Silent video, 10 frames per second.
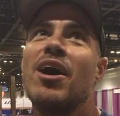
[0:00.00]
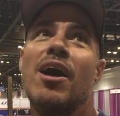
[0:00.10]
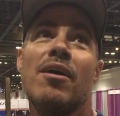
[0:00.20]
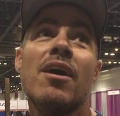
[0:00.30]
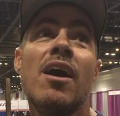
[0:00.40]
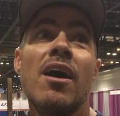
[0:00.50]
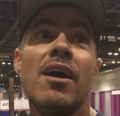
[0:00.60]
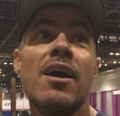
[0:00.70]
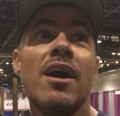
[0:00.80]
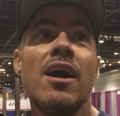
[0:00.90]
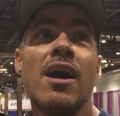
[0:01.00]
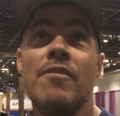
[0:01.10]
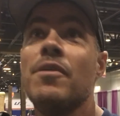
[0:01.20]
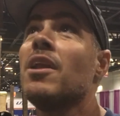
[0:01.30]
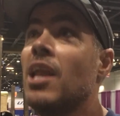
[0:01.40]
no, I, uh,
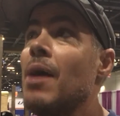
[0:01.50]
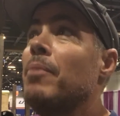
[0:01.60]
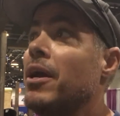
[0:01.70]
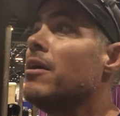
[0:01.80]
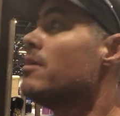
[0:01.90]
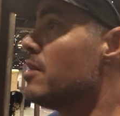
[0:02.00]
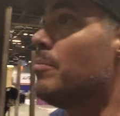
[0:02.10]
I feel a lot better.